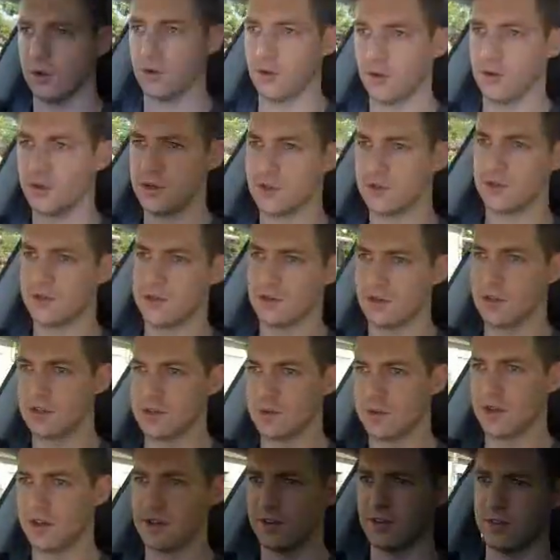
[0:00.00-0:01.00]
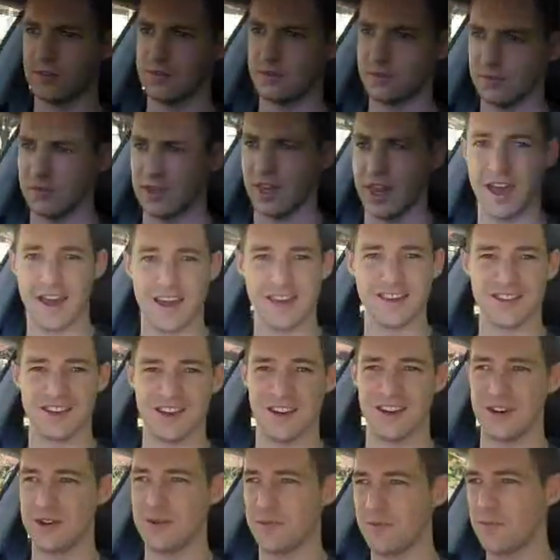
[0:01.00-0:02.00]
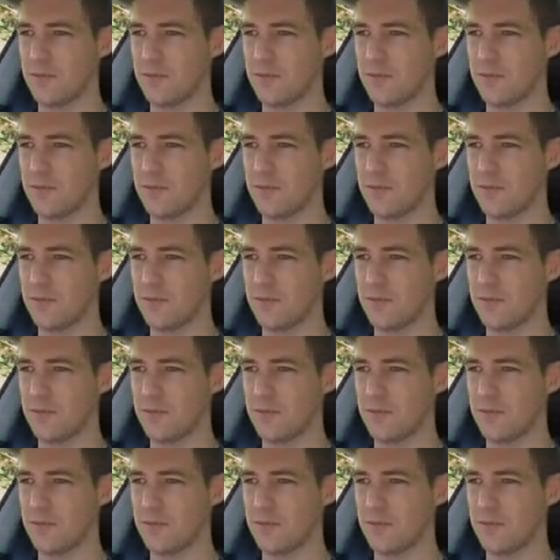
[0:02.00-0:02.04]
lose where your hands are.